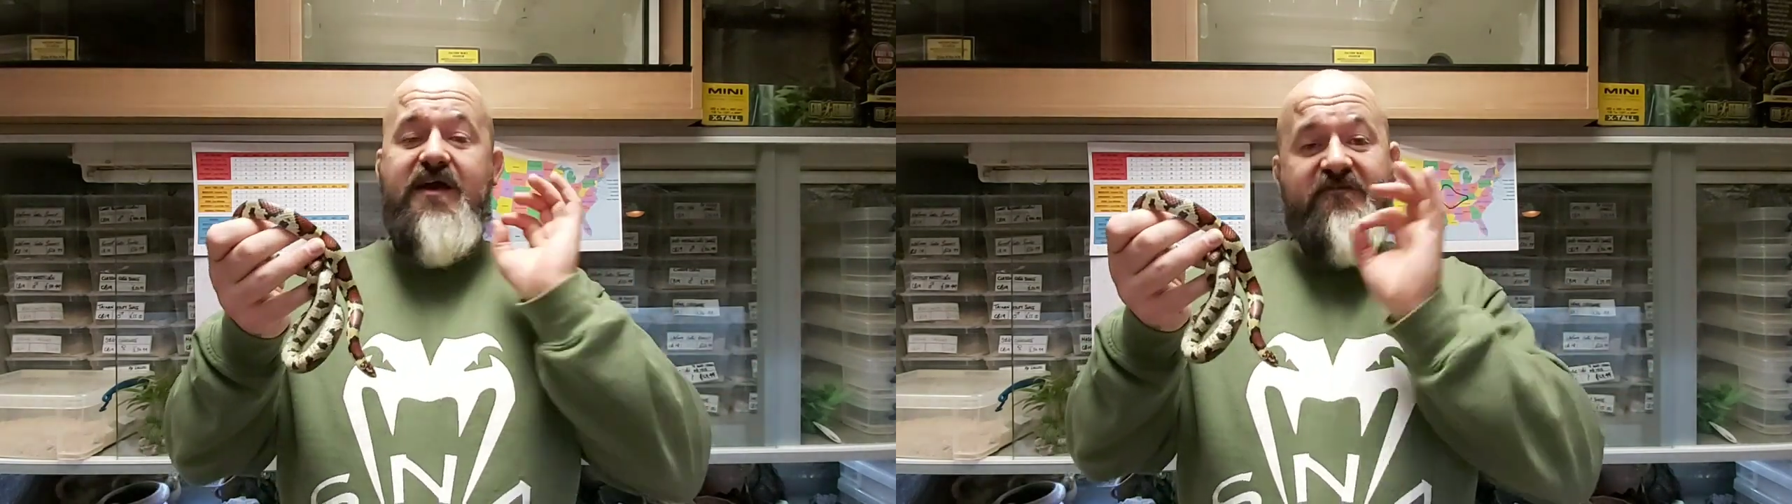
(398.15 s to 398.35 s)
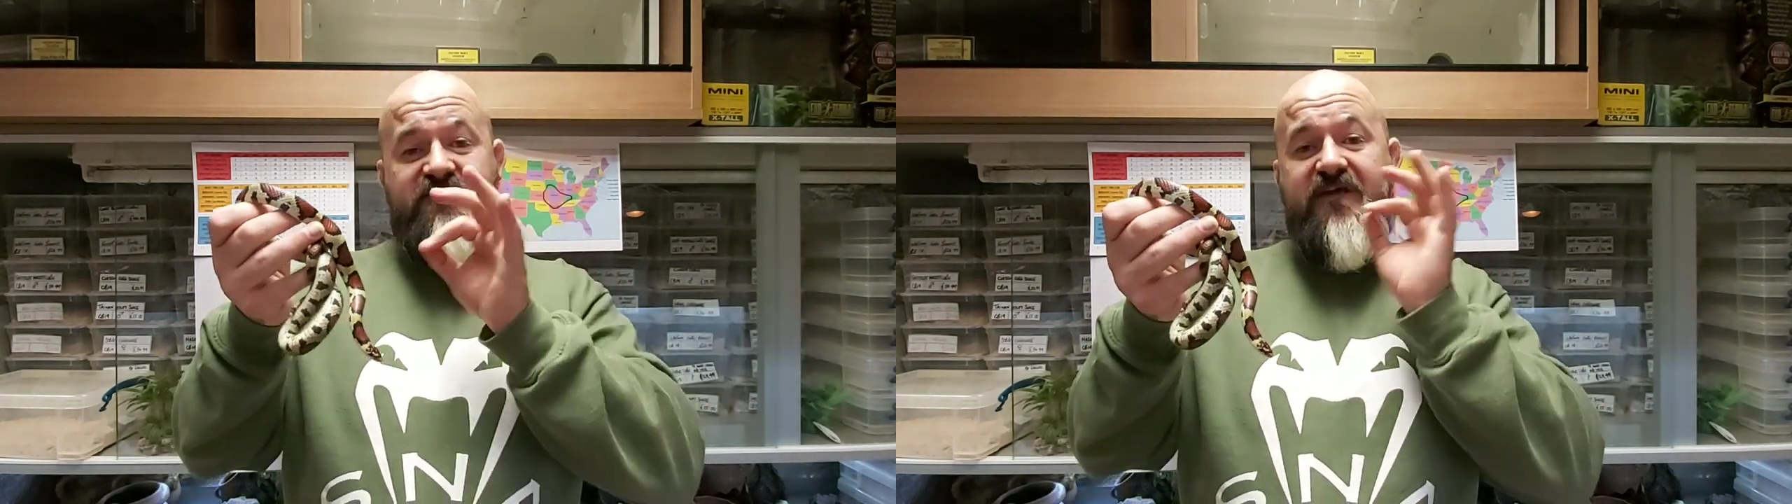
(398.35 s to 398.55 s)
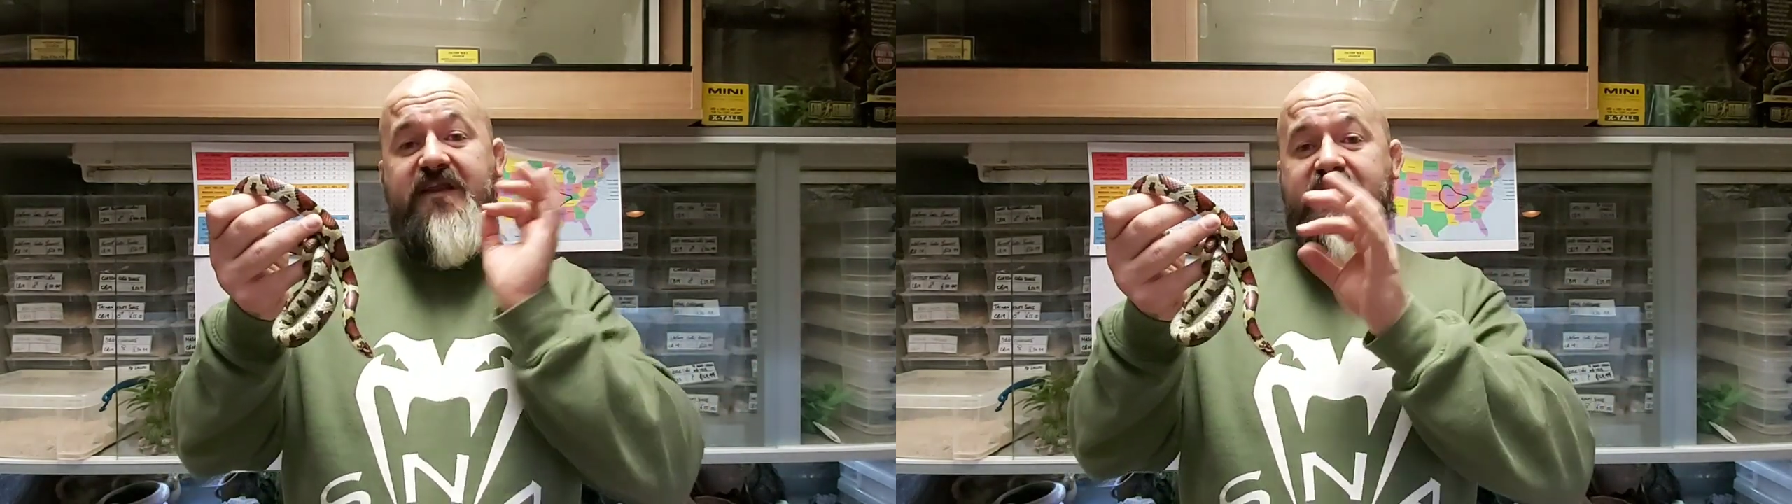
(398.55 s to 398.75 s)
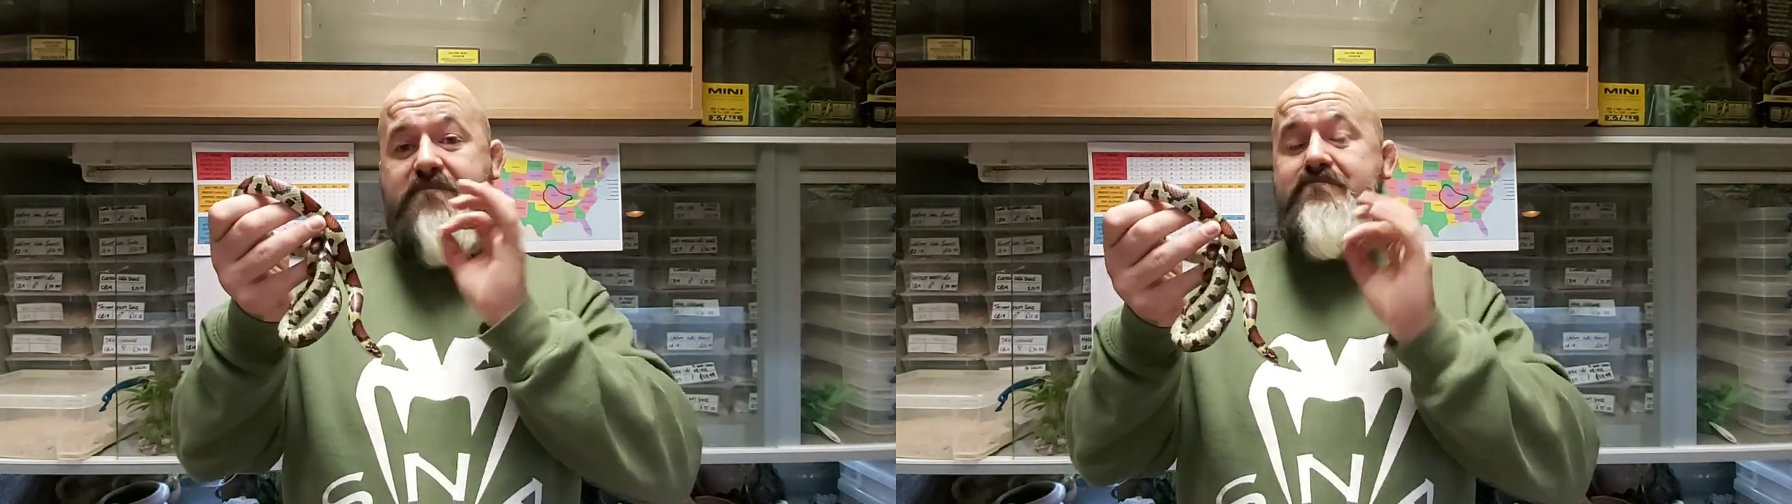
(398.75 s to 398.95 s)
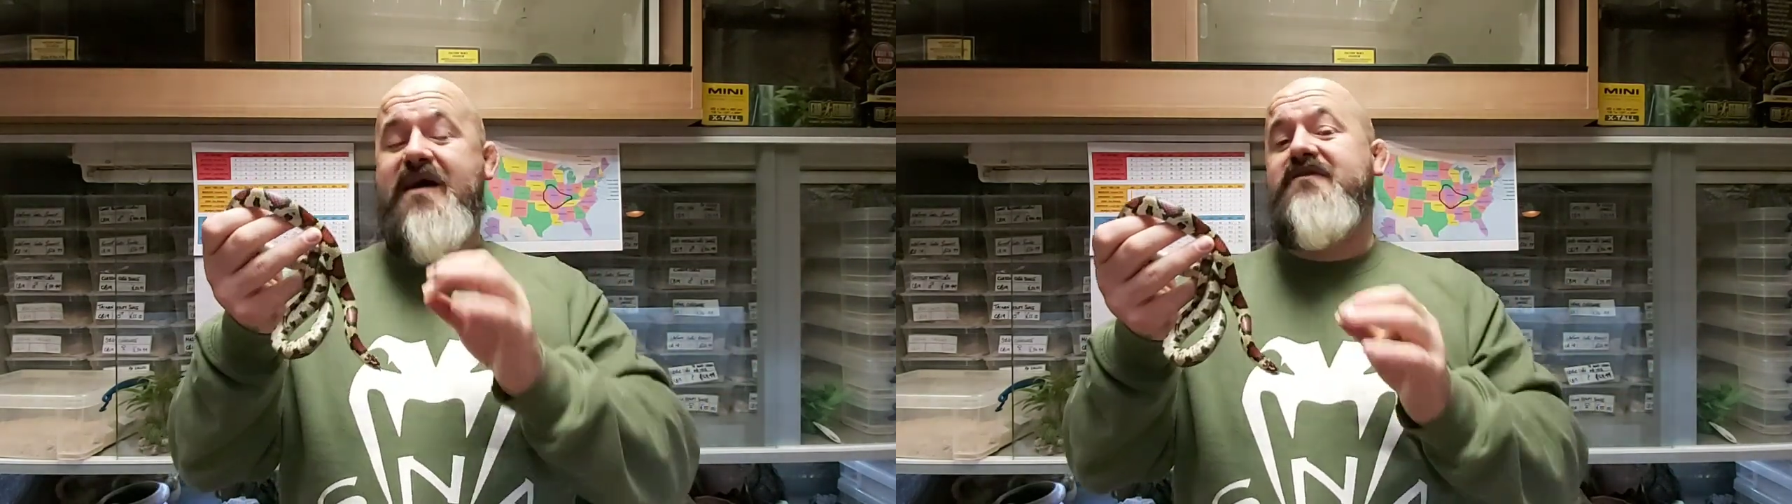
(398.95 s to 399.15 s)
and feed in
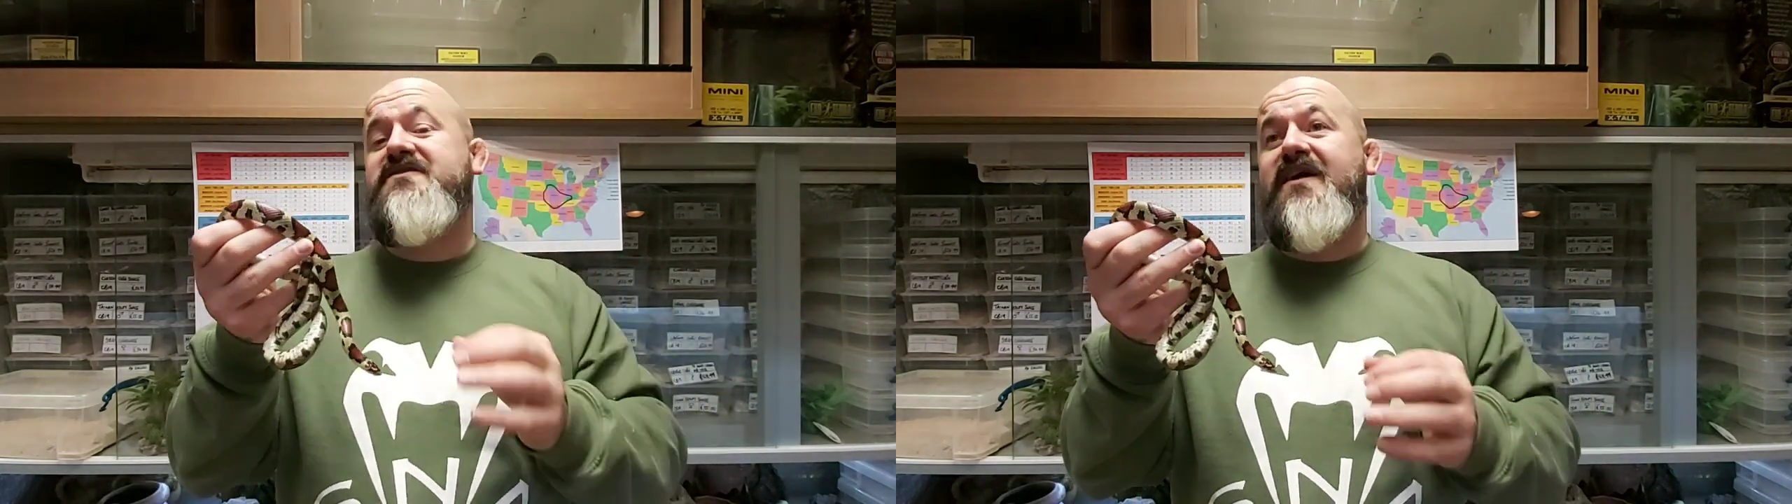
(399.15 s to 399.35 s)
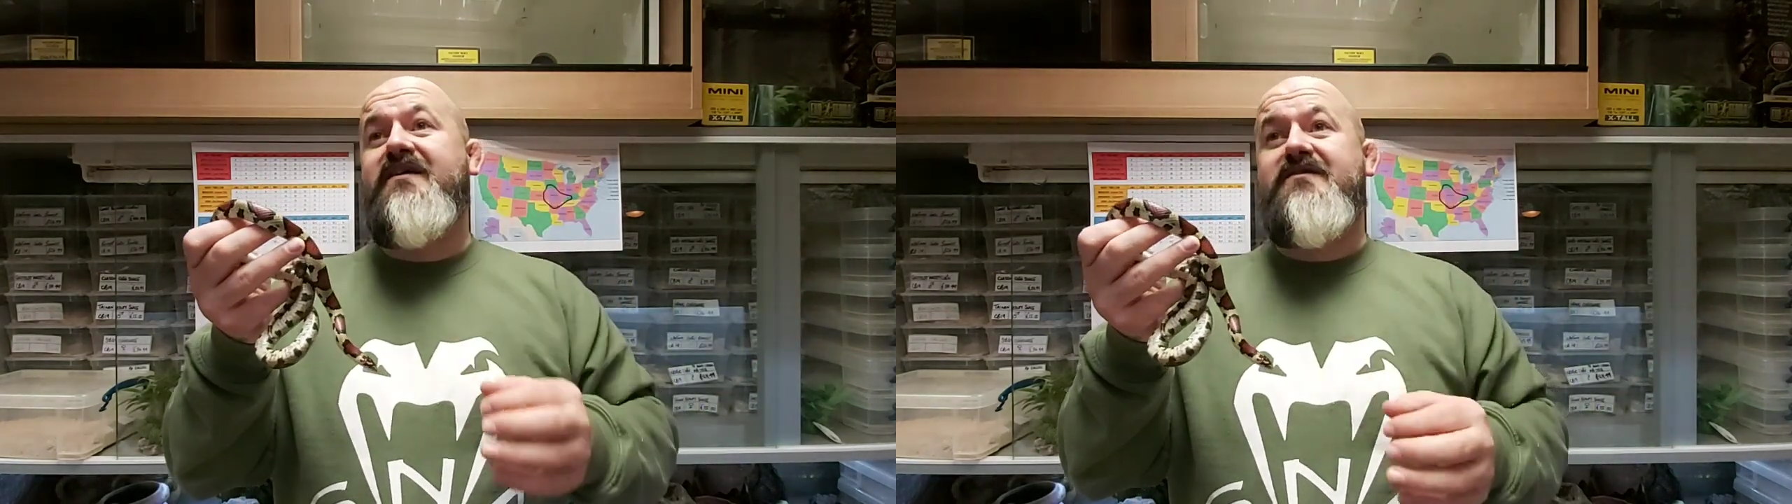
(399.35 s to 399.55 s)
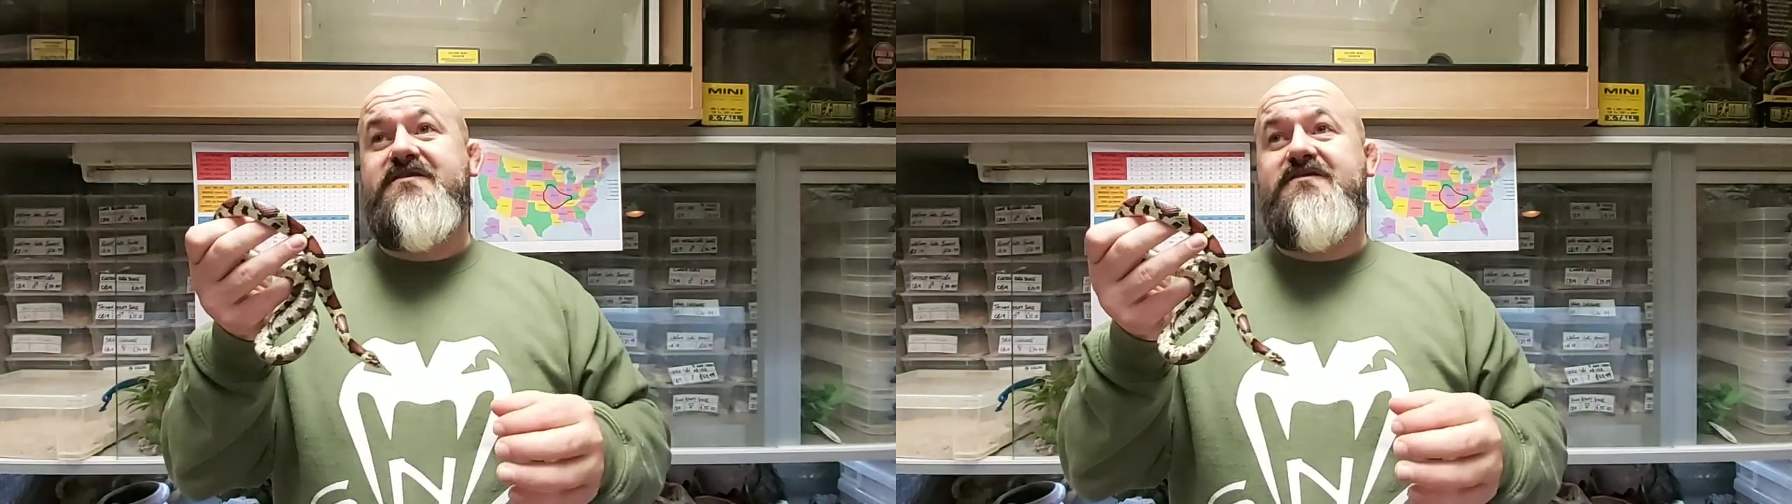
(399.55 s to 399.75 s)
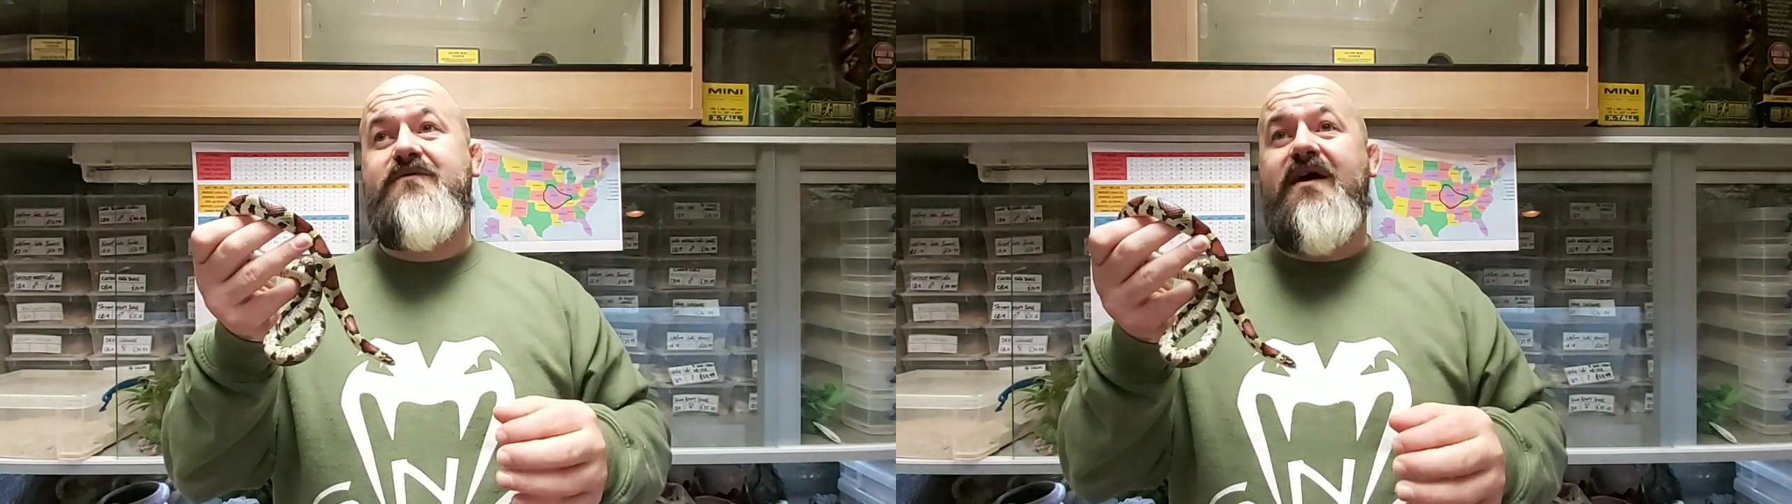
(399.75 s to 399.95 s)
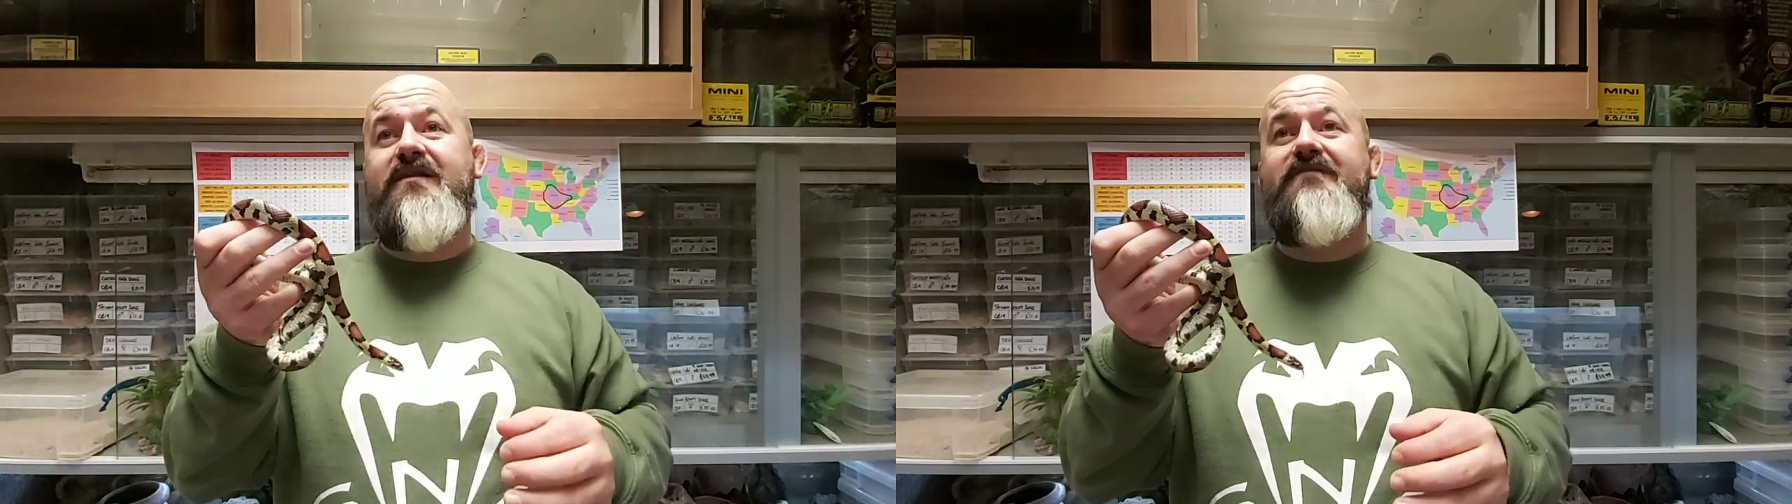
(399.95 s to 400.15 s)
the mouse tails as
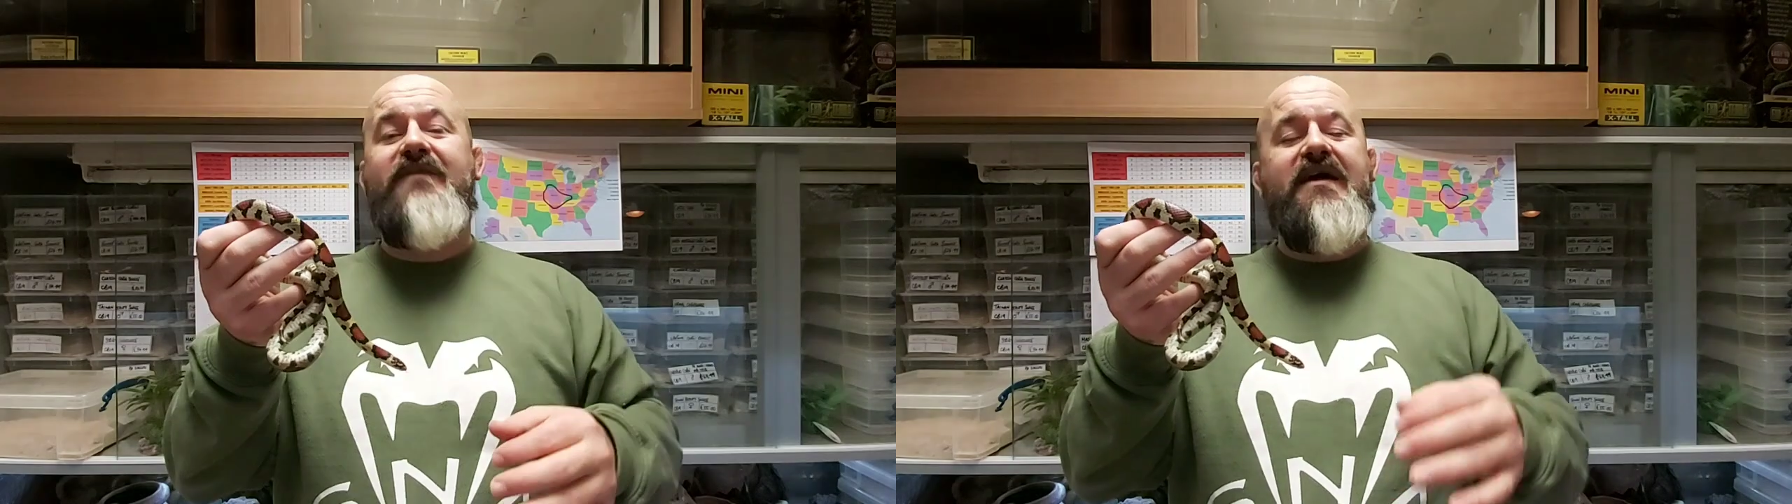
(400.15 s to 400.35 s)
well.